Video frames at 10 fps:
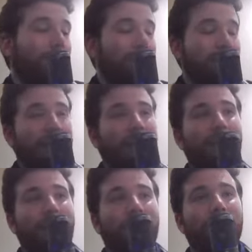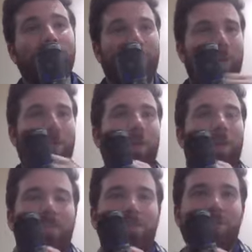the talent on the Toronto
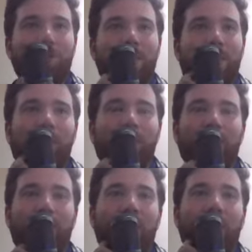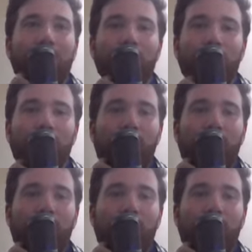roster should be able to get out of that group.